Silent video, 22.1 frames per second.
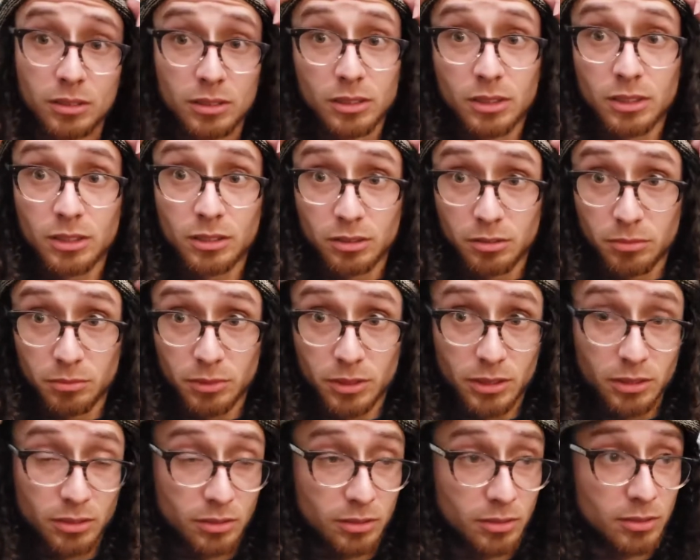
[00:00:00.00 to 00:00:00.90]
Oh,
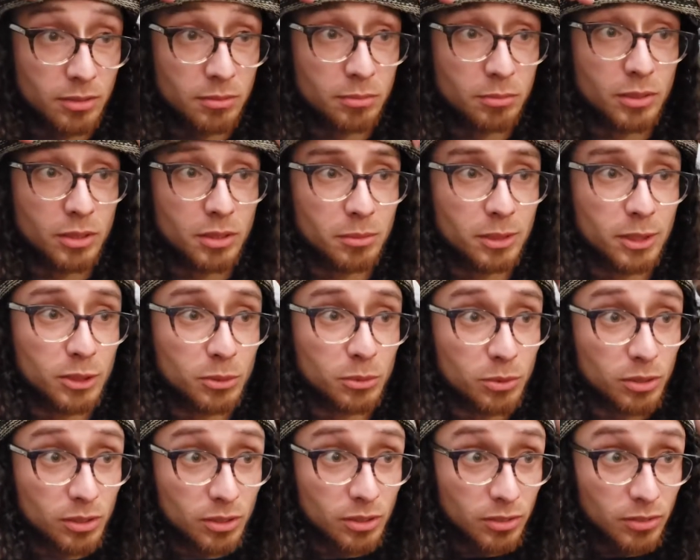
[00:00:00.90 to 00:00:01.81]
man. Money makes the
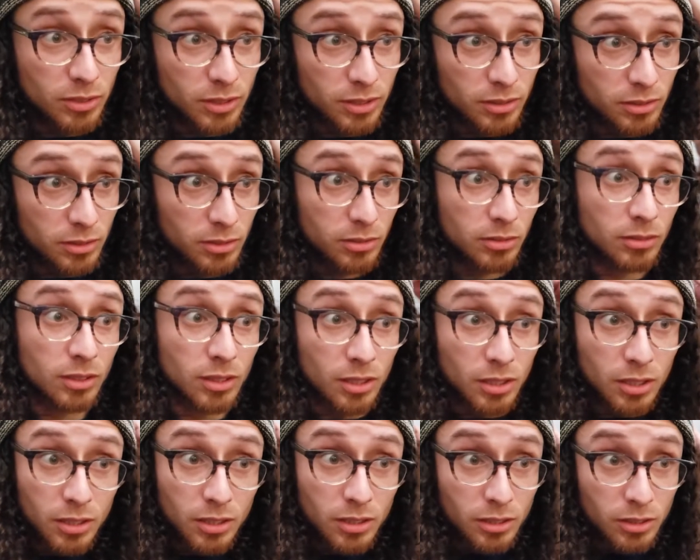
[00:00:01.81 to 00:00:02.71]
world go around. So, you
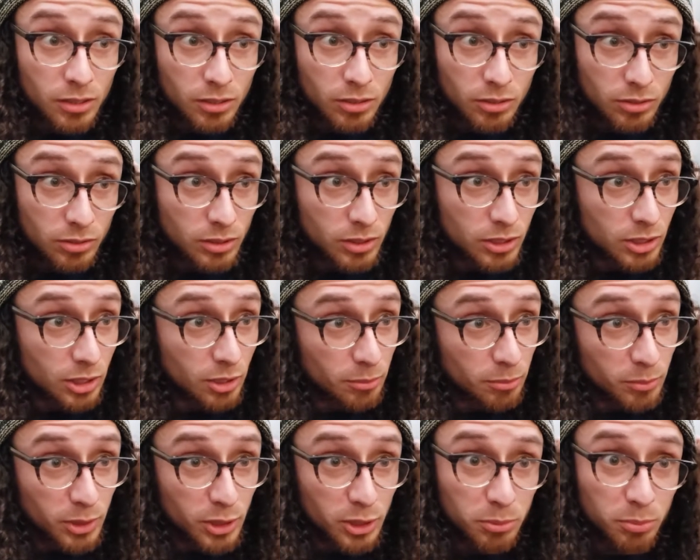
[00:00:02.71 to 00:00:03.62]
know, these
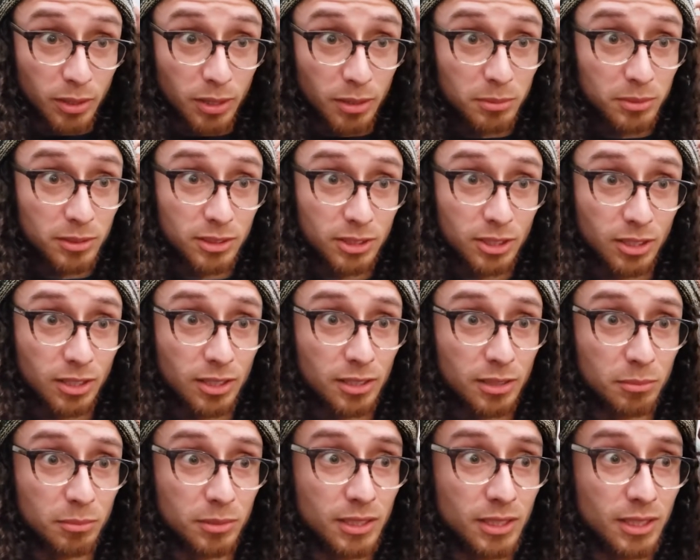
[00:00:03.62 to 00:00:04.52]
companies probably
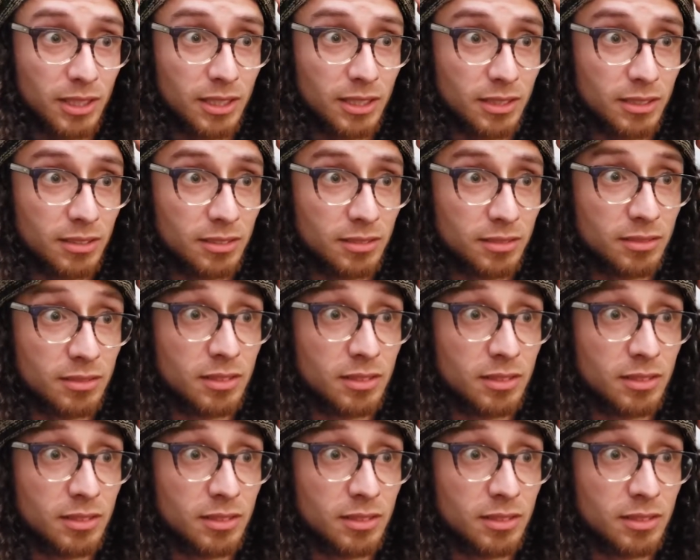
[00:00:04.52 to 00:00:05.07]
talking money and